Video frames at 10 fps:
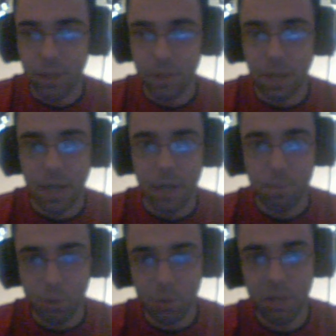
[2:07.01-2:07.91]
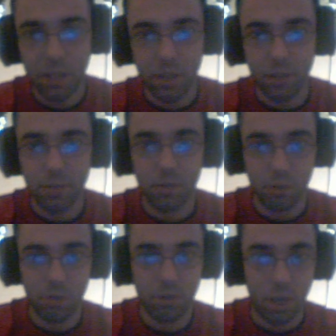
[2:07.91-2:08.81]
guy at
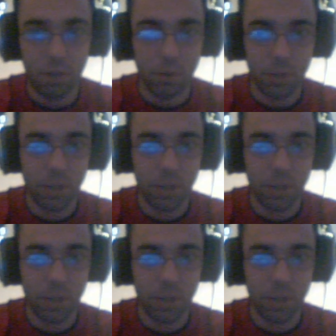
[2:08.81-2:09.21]
prothinkbook.org.